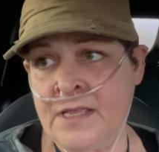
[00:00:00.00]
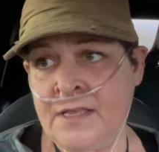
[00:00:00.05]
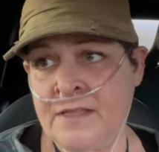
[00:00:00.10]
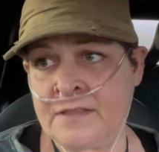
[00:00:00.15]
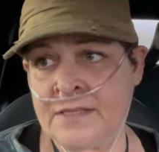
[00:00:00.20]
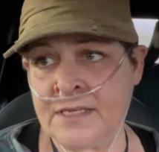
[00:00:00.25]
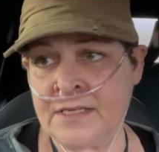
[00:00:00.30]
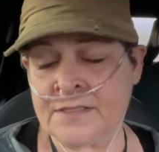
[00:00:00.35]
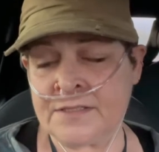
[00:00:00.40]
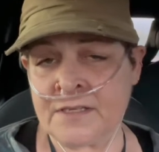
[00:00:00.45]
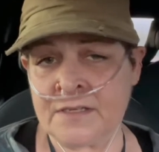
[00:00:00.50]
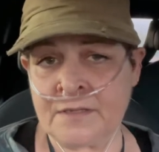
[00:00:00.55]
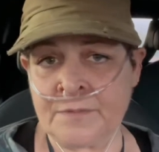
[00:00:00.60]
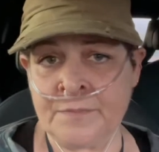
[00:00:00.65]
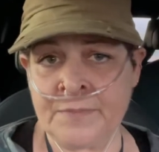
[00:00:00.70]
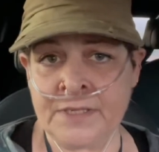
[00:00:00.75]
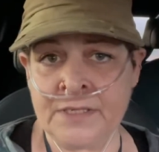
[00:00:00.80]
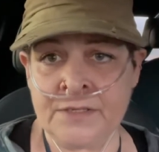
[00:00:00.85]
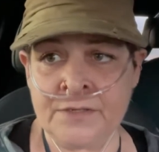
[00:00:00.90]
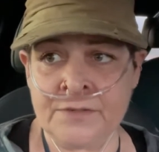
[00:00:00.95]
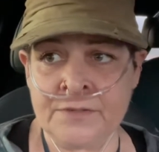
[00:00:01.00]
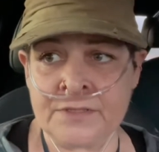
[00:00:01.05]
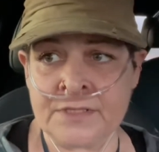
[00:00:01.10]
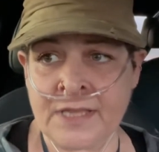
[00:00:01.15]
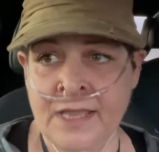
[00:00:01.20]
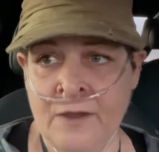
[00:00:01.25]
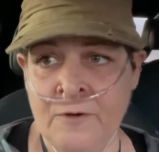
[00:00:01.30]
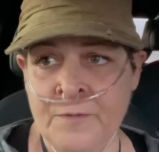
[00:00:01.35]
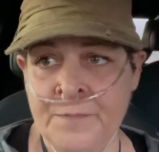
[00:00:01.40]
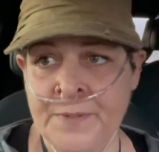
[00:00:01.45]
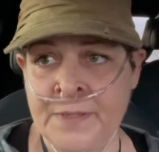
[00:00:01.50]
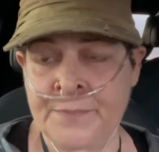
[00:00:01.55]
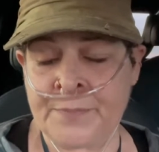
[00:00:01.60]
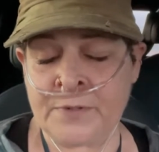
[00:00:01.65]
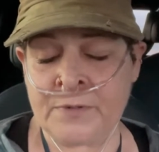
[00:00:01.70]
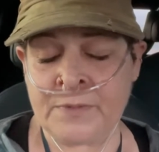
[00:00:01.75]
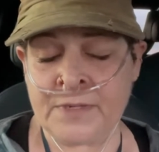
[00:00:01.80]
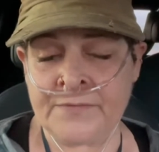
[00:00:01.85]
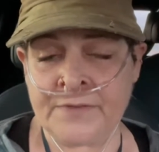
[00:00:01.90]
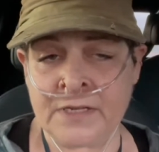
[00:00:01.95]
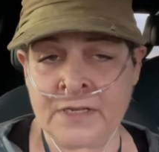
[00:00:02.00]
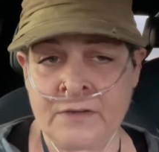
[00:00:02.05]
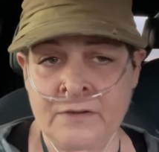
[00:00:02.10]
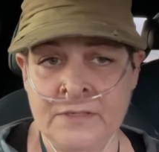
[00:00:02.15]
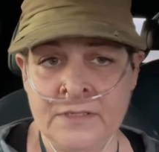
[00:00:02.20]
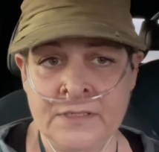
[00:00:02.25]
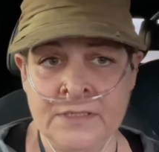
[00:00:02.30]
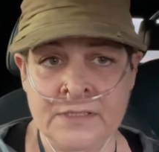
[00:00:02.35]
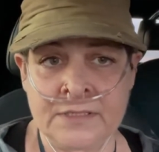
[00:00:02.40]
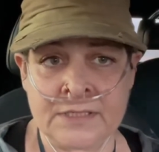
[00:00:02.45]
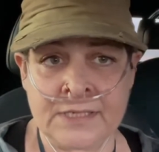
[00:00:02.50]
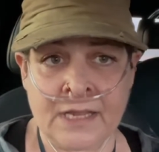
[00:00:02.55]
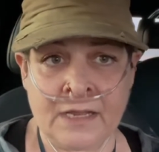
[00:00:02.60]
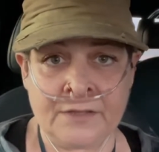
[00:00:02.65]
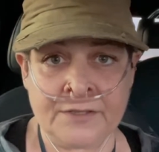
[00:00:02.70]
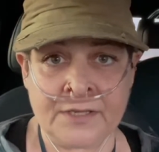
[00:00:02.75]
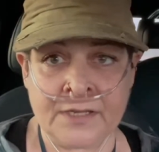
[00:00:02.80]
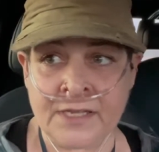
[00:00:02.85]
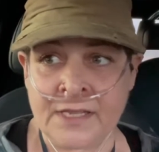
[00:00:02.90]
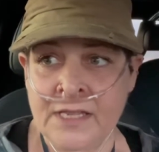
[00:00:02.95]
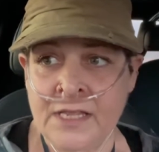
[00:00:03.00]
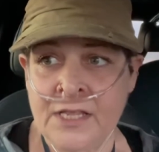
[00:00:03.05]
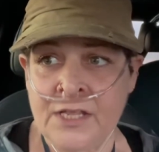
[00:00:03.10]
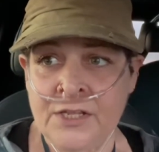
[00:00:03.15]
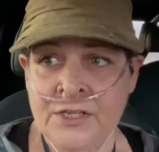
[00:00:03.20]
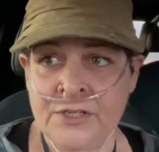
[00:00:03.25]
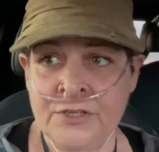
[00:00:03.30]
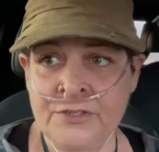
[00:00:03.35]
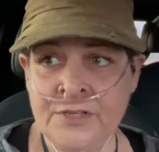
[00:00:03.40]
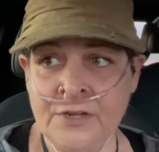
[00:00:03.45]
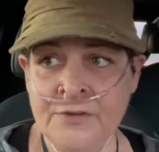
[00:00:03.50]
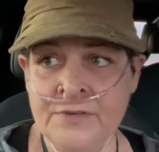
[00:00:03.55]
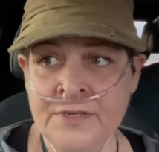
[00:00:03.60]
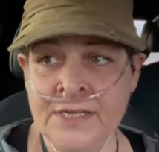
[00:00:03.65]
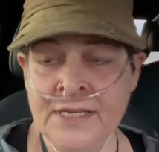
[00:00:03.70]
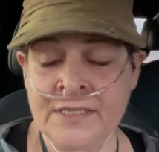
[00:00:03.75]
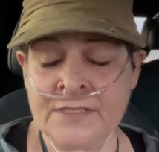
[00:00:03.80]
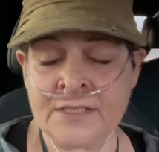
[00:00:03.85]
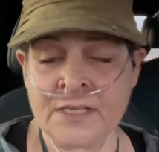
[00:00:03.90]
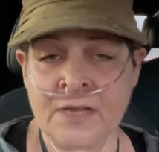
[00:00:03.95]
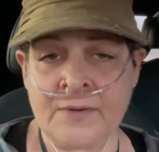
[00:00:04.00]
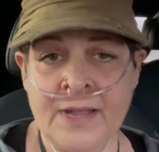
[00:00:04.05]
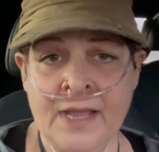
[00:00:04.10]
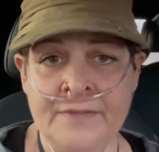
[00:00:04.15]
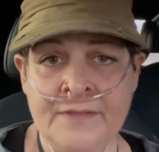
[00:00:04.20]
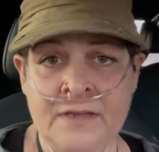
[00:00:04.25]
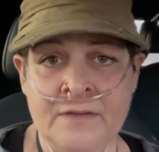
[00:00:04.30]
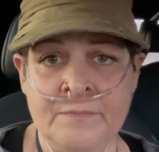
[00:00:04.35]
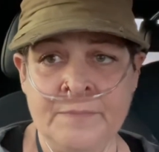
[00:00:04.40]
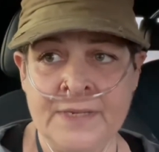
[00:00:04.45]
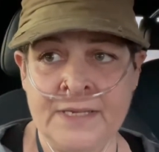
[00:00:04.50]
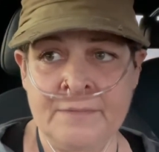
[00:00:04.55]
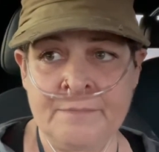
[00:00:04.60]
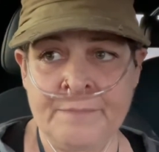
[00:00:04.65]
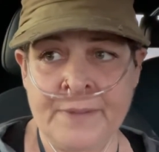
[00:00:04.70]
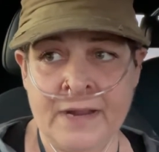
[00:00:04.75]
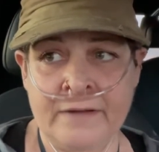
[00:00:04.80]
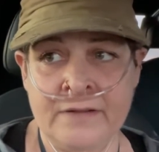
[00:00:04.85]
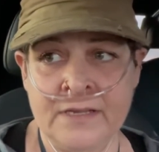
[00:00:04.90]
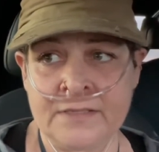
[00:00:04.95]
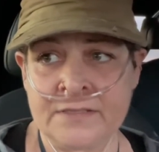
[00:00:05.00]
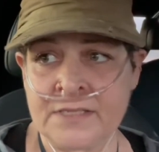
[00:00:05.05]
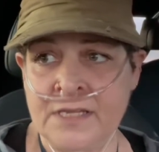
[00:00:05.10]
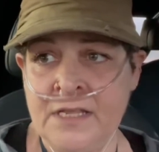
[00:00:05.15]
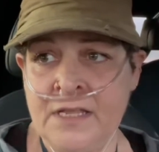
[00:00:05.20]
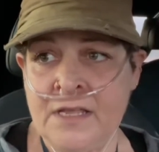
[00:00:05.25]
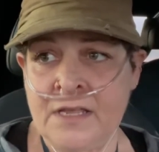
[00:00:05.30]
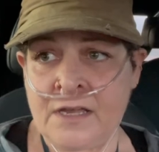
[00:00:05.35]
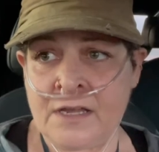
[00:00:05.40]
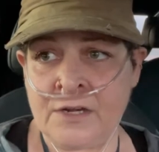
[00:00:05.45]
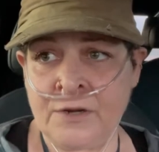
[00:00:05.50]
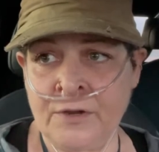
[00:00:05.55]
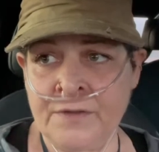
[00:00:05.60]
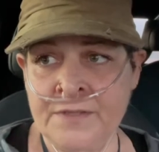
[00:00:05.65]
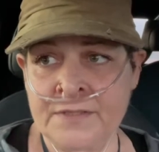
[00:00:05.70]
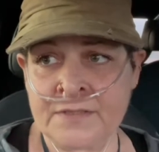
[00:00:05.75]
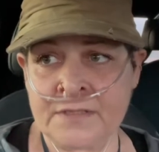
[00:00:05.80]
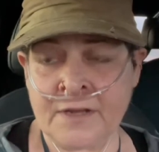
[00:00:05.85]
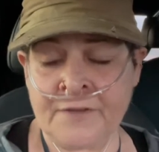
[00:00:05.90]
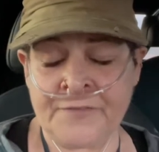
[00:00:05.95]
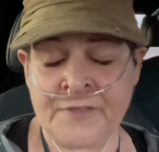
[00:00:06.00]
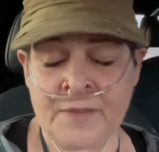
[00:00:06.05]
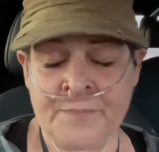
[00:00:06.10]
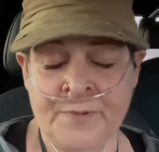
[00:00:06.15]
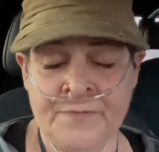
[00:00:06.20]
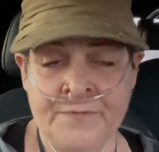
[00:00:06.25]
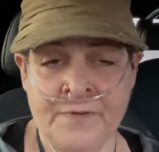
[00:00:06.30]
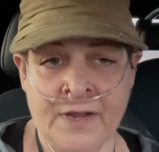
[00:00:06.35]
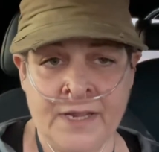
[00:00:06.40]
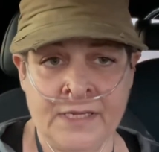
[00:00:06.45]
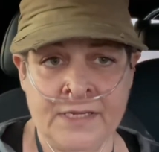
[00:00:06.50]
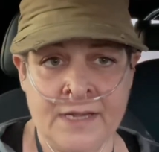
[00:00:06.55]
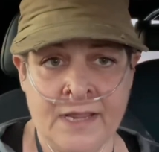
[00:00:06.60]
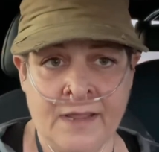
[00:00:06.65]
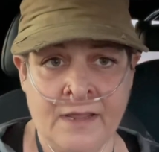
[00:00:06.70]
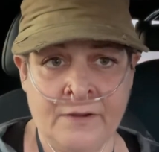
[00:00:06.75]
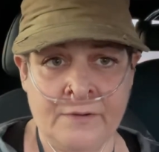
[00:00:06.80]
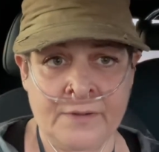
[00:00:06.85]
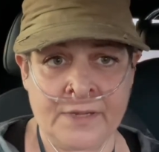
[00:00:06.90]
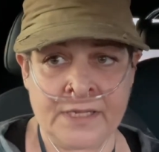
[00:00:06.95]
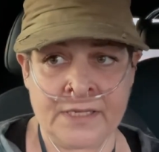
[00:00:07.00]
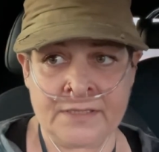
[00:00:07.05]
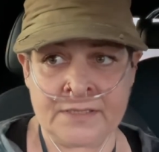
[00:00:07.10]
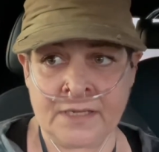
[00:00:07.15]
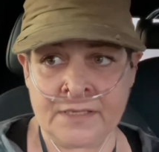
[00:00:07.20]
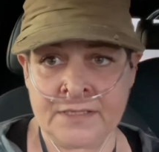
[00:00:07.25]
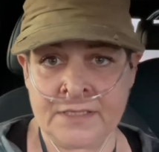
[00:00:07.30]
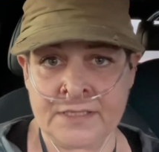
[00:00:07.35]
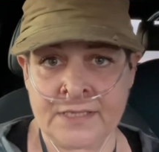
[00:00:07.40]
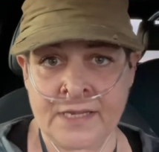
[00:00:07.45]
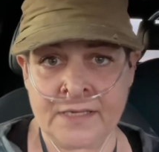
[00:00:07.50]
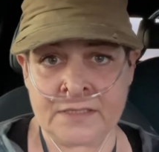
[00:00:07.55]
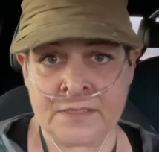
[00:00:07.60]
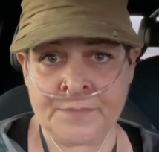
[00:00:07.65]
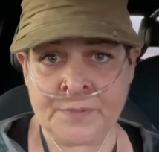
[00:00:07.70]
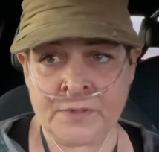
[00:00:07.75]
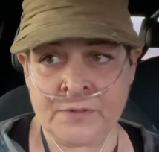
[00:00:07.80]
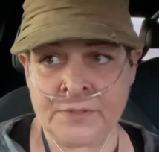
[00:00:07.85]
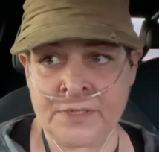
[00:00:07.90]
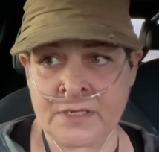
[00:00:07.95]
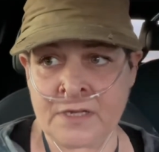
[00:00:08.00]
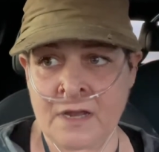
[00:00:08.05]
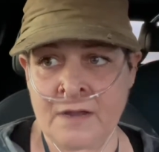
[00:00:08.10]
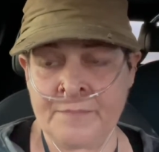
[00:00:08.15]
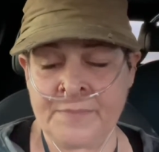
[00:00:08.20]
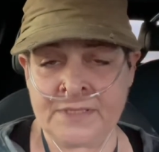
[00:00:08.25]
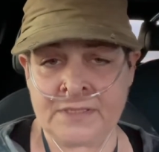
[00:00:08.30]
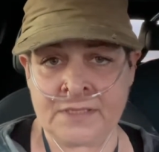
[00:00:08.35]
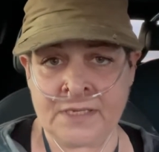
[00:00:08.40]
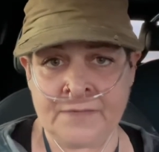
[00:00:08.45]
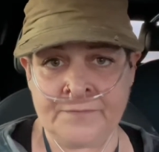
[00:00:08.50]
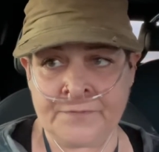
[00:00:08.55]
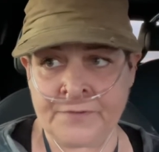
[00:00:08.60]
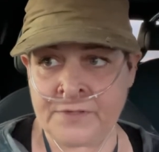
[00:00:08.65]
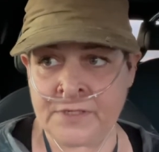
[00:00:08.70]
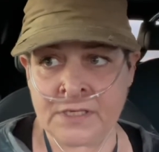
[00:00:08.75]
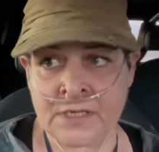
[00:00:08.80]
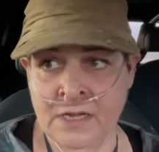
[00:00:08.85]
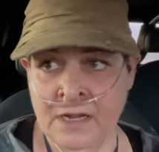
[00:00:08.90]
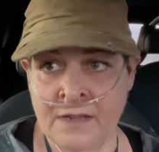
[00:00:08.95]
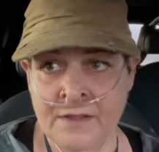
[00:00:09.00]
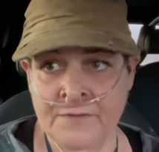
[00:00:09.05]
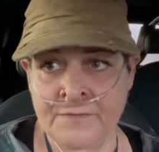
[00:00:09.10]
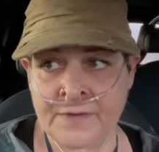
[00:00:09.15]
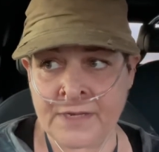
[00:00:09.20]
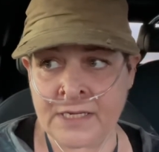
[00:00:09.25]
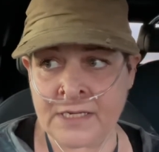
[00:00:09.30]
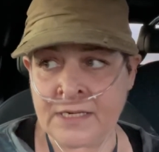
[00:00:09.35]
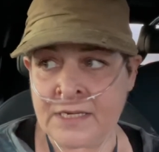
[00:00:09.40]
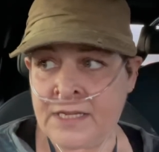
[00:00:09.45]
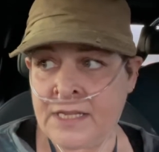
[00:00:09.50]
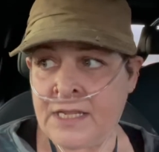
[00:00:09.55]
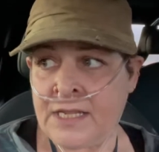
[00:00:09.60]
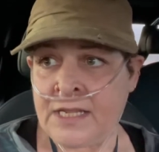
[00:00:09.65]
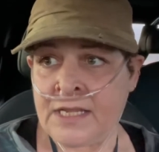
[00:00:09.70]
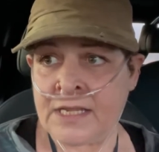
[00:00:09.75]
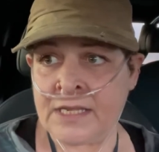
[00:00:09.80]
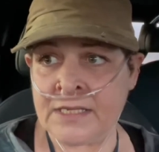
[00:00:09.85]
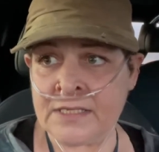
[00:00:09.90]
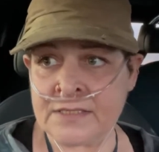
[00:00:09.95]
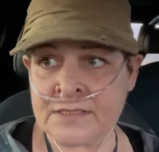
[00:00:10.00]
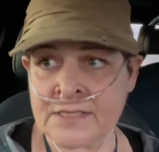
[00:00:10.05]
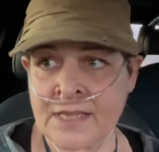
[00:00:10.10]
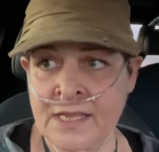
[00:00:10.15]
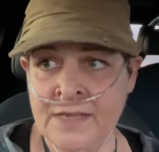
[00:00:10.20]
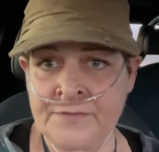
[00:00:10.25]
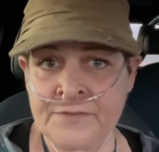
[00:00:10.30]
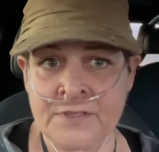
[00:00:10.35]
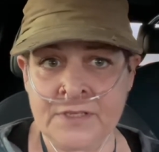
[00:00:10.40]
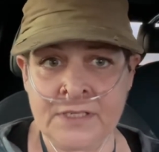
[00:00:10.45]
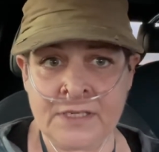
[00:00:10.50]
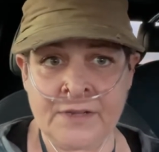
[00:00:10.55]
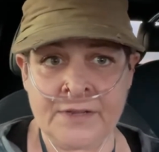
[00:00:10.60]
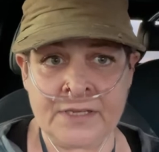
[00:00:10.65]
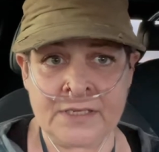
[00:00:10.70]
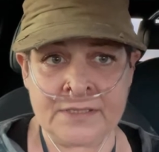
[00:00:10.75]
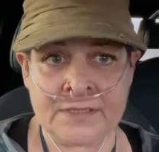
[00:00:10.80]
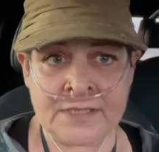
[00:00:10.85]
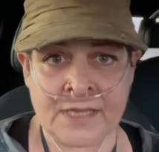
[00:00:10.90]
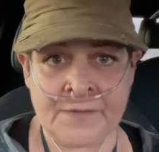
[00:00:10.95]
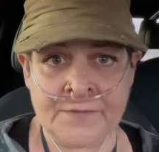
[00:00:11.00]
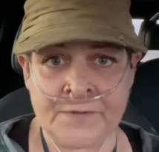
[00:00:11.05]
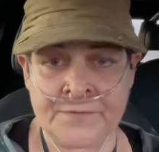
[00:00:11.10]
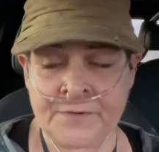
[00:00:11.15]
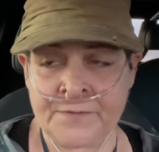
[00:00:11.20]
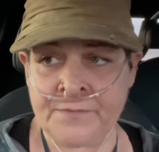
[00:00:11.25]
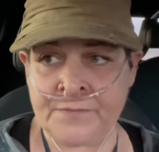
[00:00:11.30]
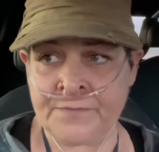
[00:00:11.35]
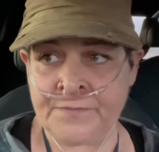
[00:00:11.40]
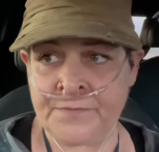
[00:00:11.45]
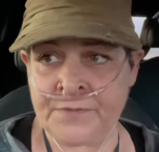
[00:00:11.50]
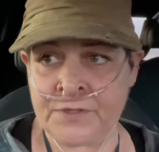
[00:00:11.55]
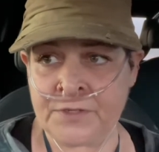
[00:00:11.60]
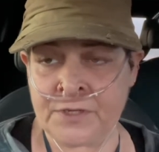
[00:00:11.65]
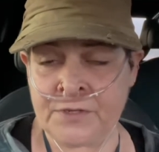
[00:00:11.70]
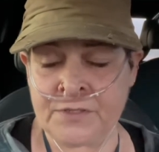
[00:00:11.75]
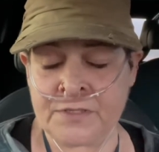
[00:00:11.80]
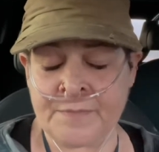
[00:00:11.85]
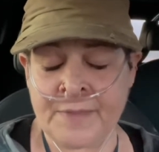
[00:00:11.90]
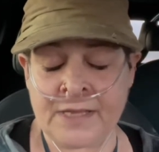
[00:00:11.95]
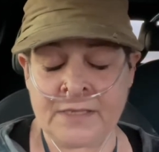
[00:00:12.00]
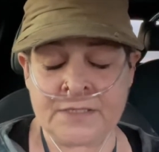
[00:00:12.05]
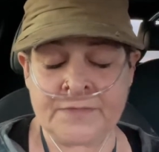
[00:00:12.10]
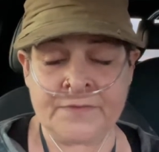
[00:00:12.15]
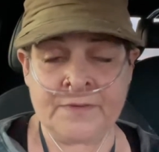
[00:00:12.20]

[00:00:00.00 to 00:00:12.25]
things that can be used to help people with incontinence now, that you don't need to go out there and be embarrassed. A lot of the stuff they provide now is undetectable. You can't be seen through your clothing. It saves, you know, it can save you from huge amounts of